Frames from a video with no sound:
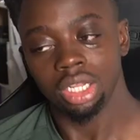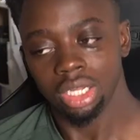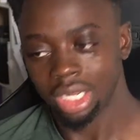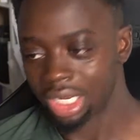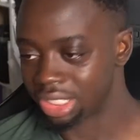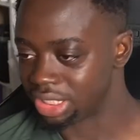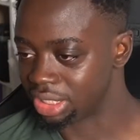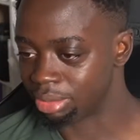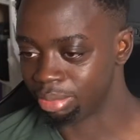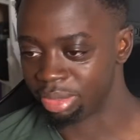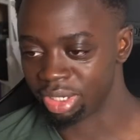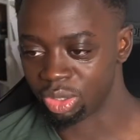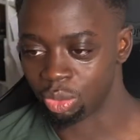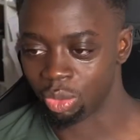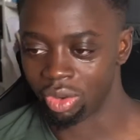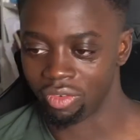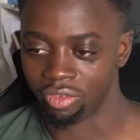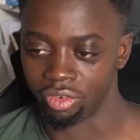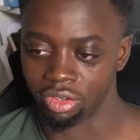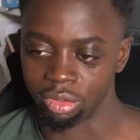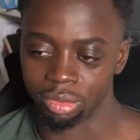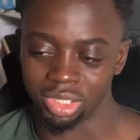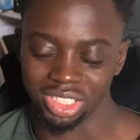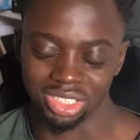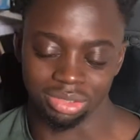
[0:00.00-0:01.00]
that's the best way for
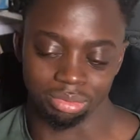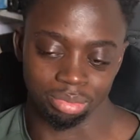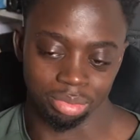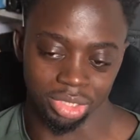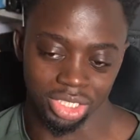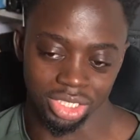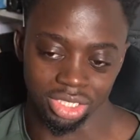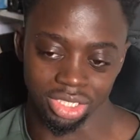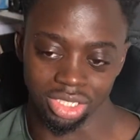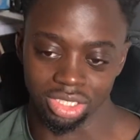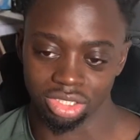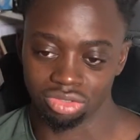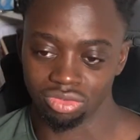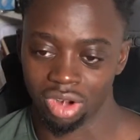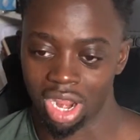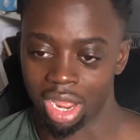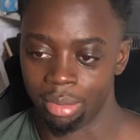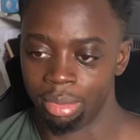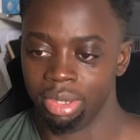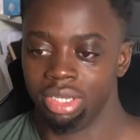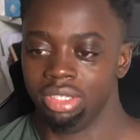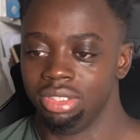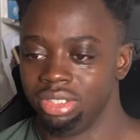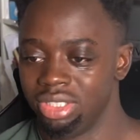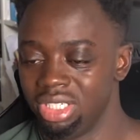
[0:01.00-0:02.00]
me to
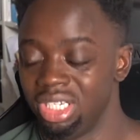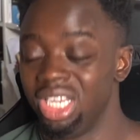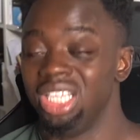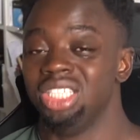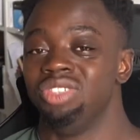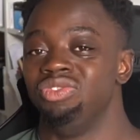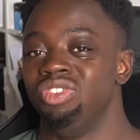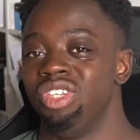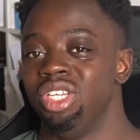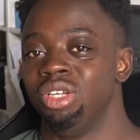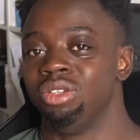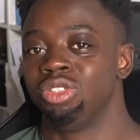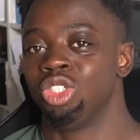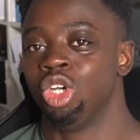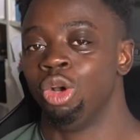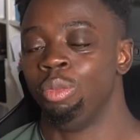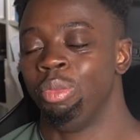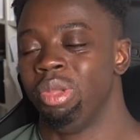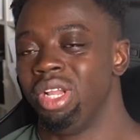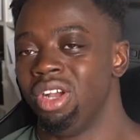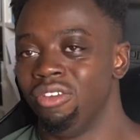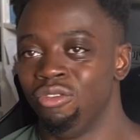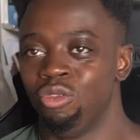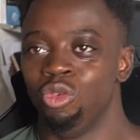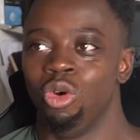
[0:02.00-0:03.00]
describe it. Today's video
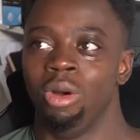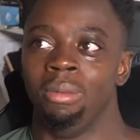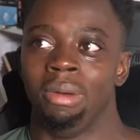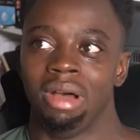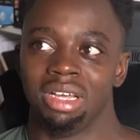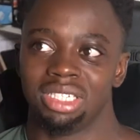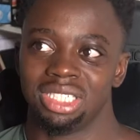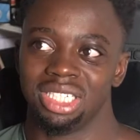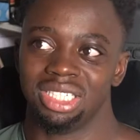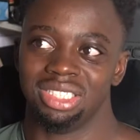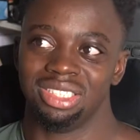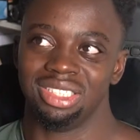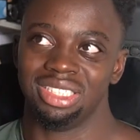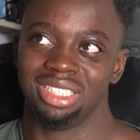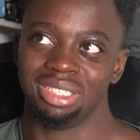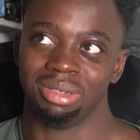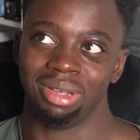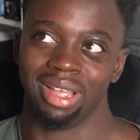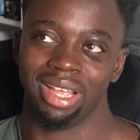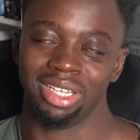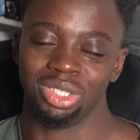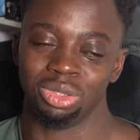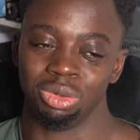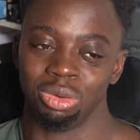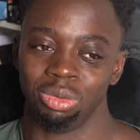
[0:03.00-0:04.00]
topic, I thought about, I was like, since I'm
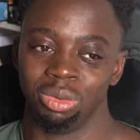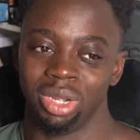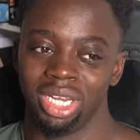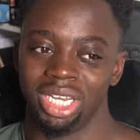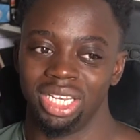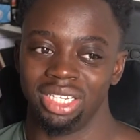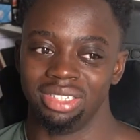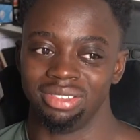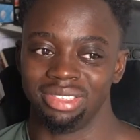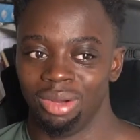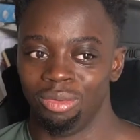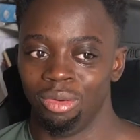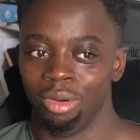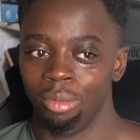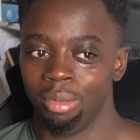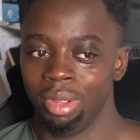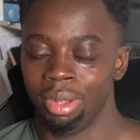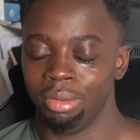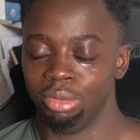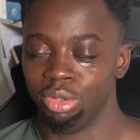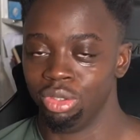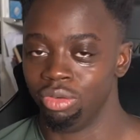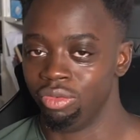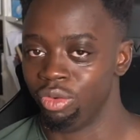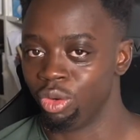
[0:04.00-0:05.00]
going to a wedding, I won't be
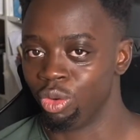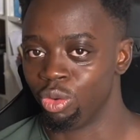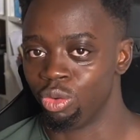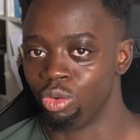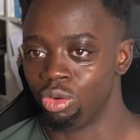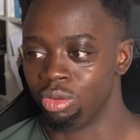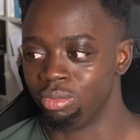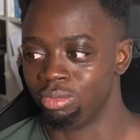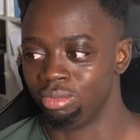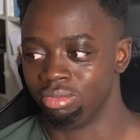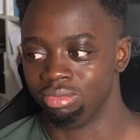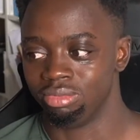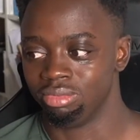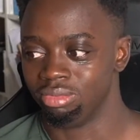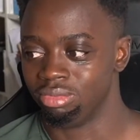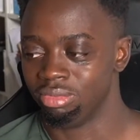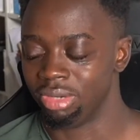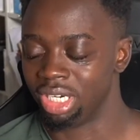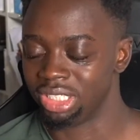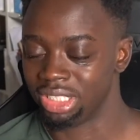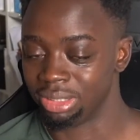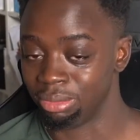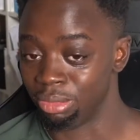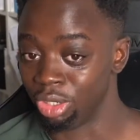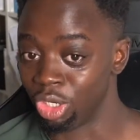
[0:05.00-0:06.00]
able to record
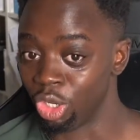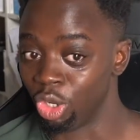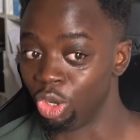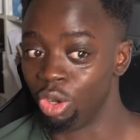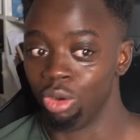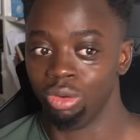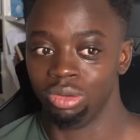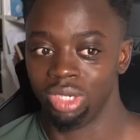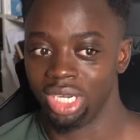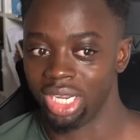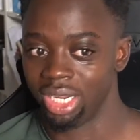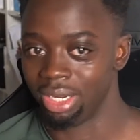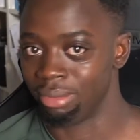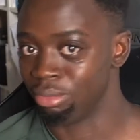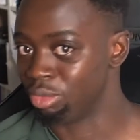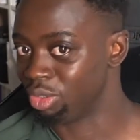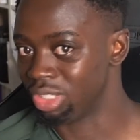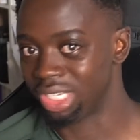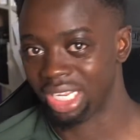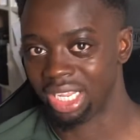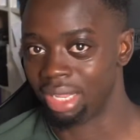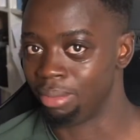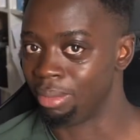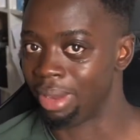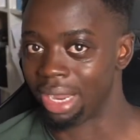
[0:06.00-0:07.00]
much. I'm going to go there, I'm not
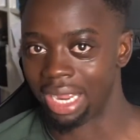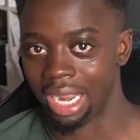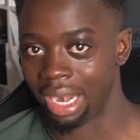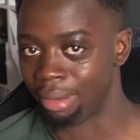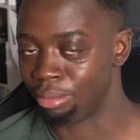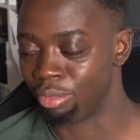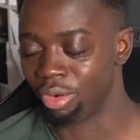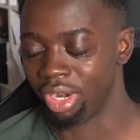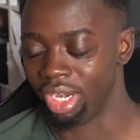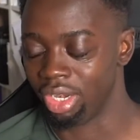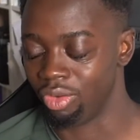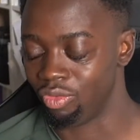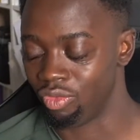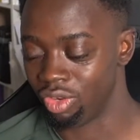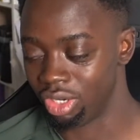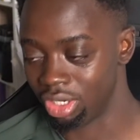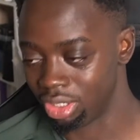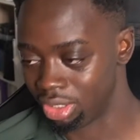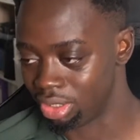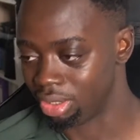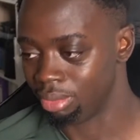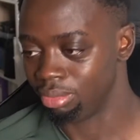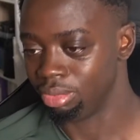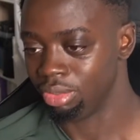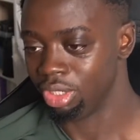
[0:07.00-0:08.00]
taking my camera or
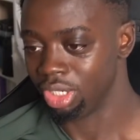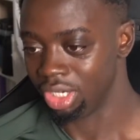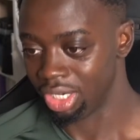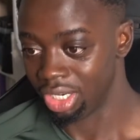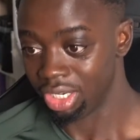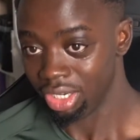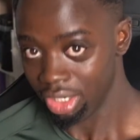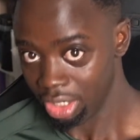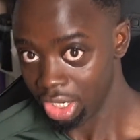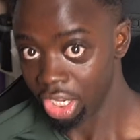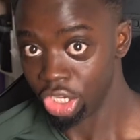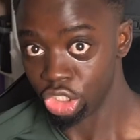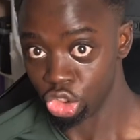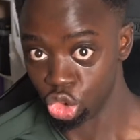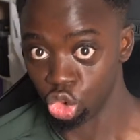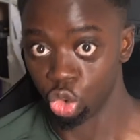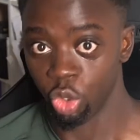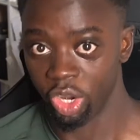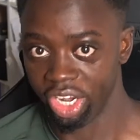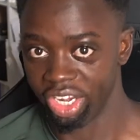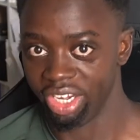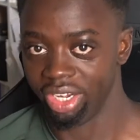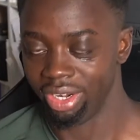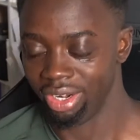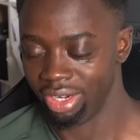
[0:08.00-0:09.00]
anything. I'm going to
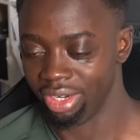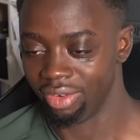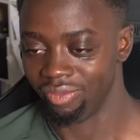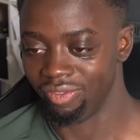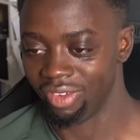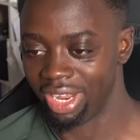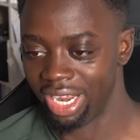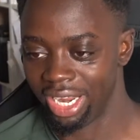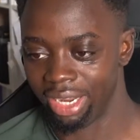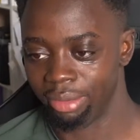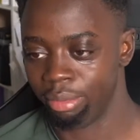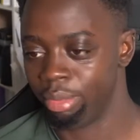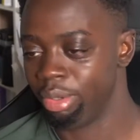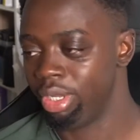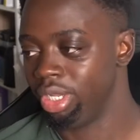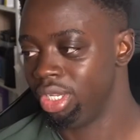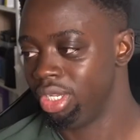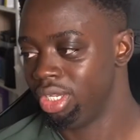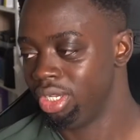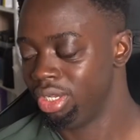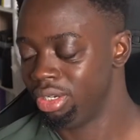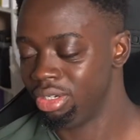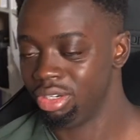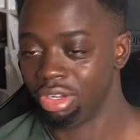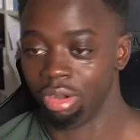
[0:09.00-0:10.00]
enjoy the vibe.
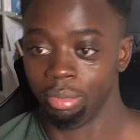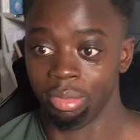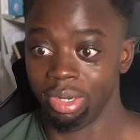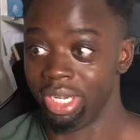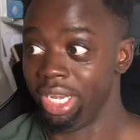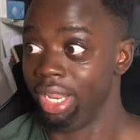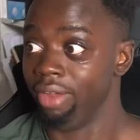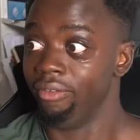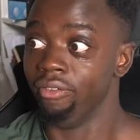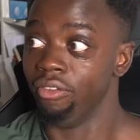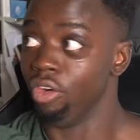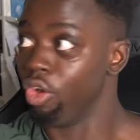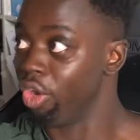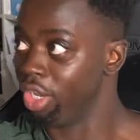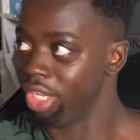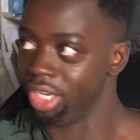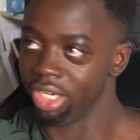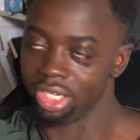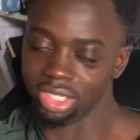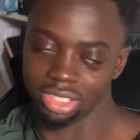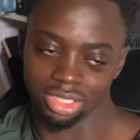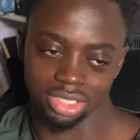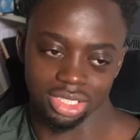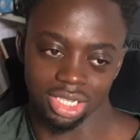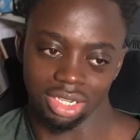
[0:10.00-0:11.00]
I'm going to be there vlogging
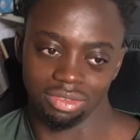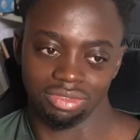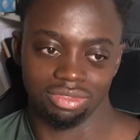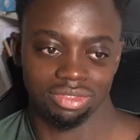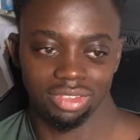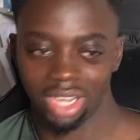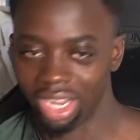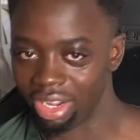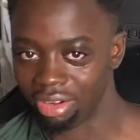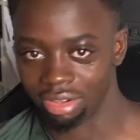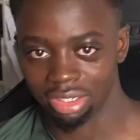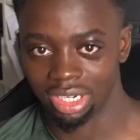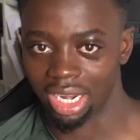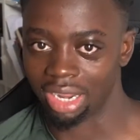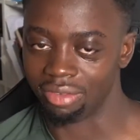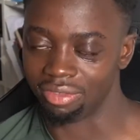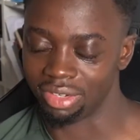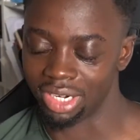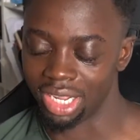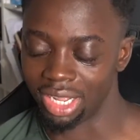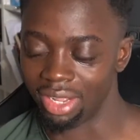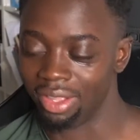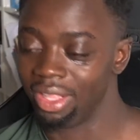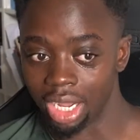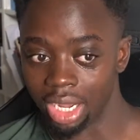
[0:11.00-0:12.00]
and stuff. I ain't got time for
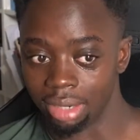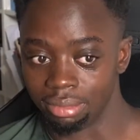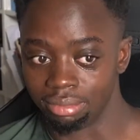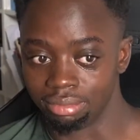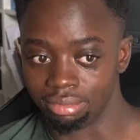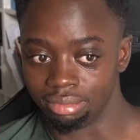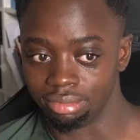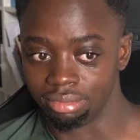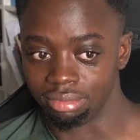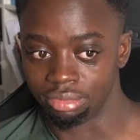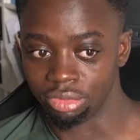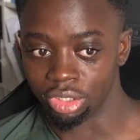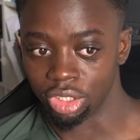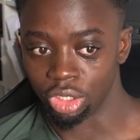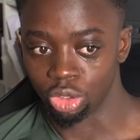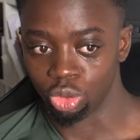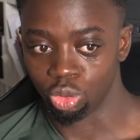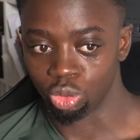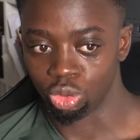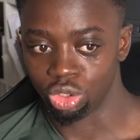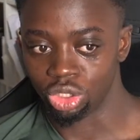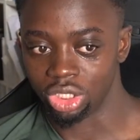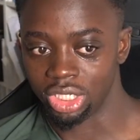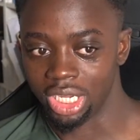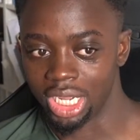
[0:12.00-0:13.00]
that. I'm going to
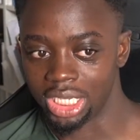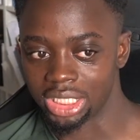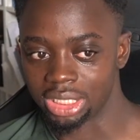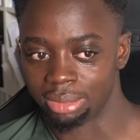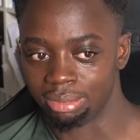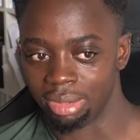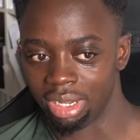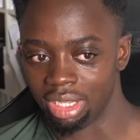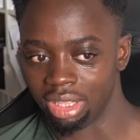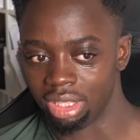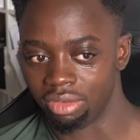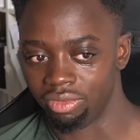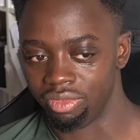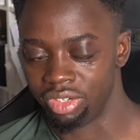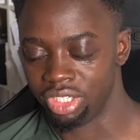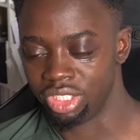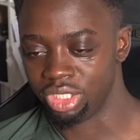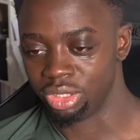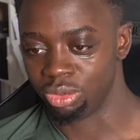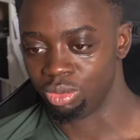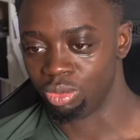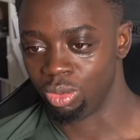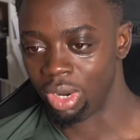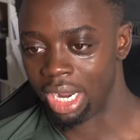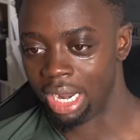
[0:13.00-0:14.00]
talk to you guys about the
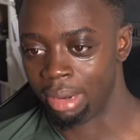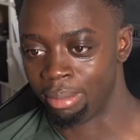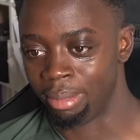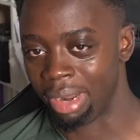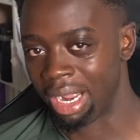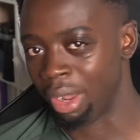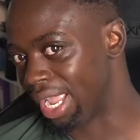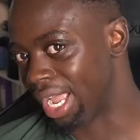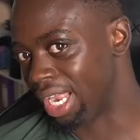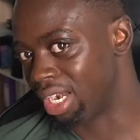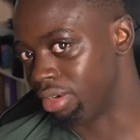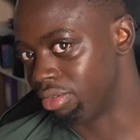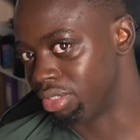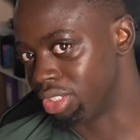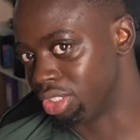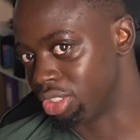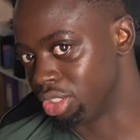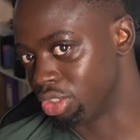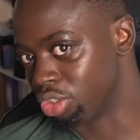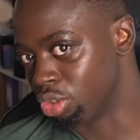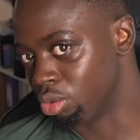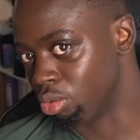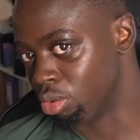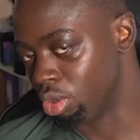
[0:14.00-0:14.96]
reason why my calories are so